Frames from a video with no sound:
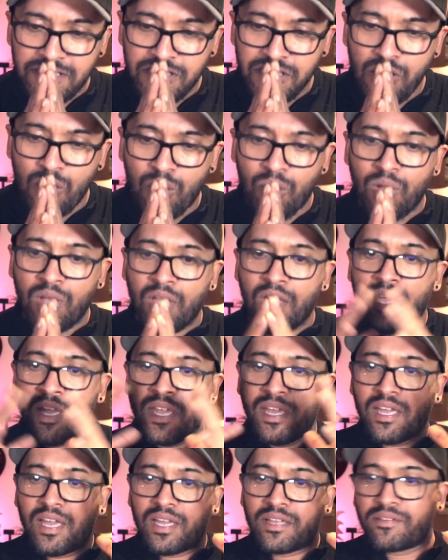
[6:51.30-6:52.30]
so
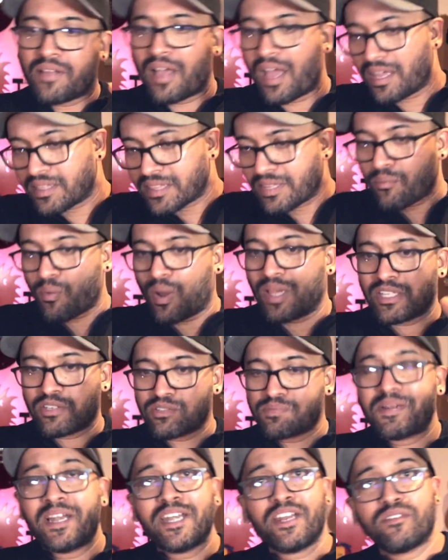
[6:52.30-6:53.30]
while there was
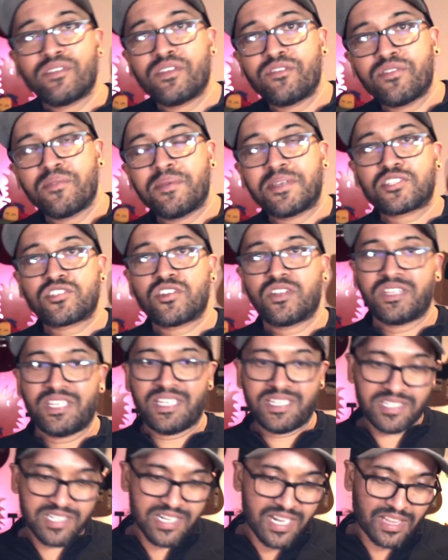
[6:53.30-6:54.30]
plenty of information on the
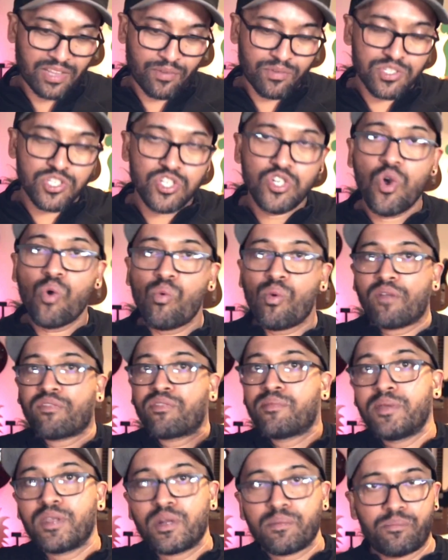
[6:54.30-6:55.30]
internet, there was no way for
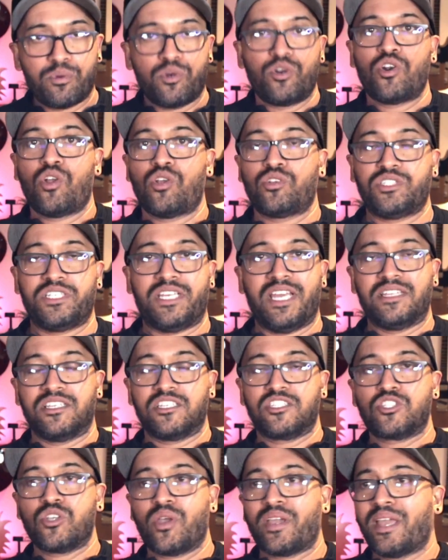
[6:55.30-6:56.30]
me to put it all together.
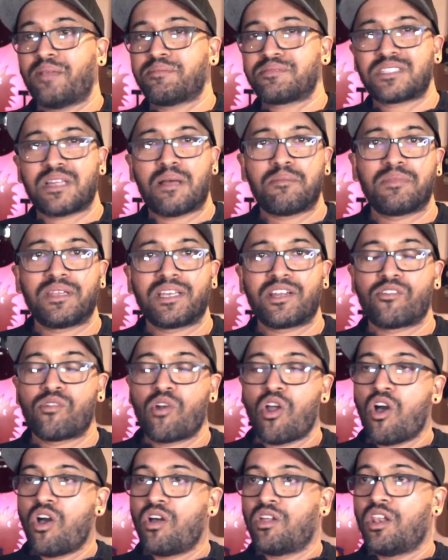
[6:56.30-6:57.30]
So I kept stumbling
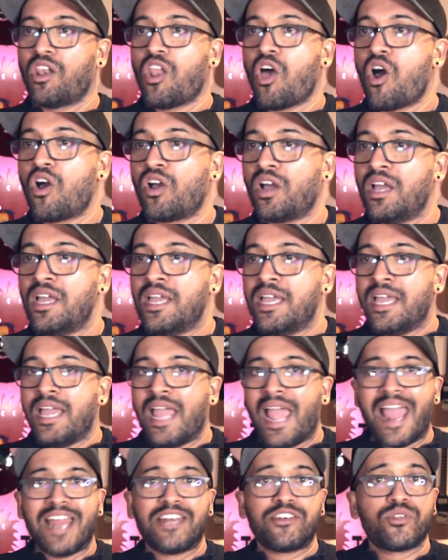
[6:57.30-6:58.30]
around, along
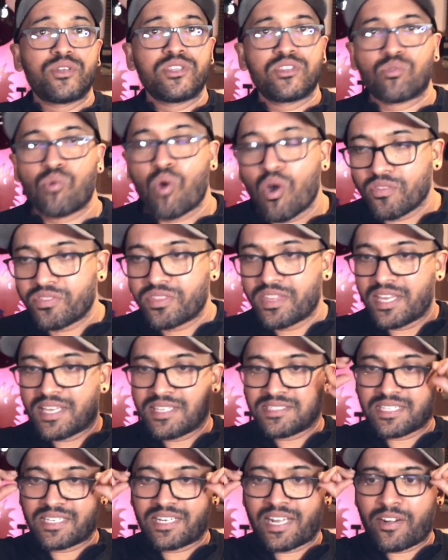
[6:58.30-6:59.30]
and doing the wrong
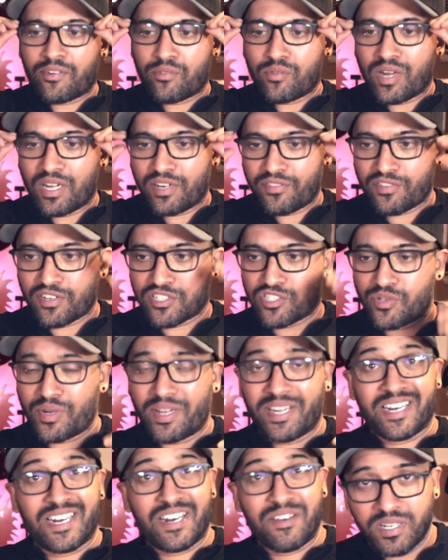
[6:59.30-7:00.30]
things and getting really
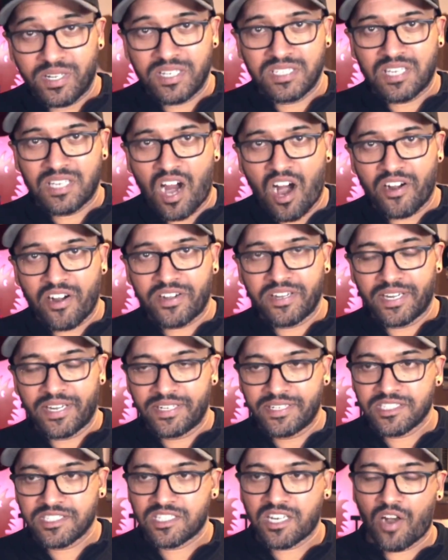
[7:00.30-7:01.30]
frustrated and disheartened and
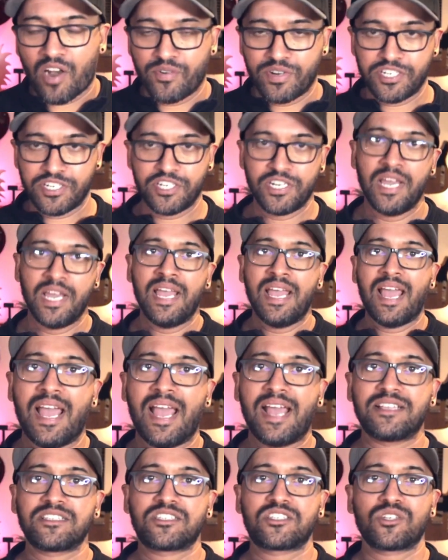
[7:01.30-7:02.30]
discouraged.
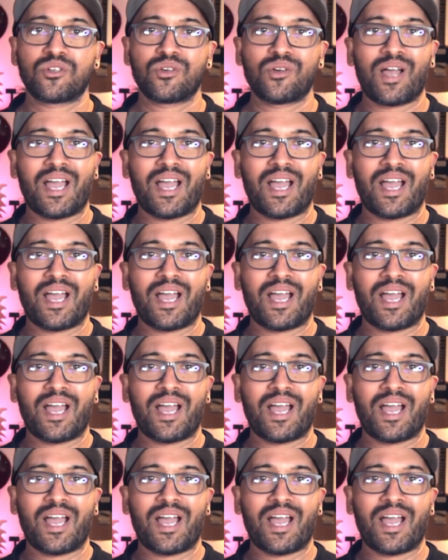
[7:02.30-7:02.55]
And so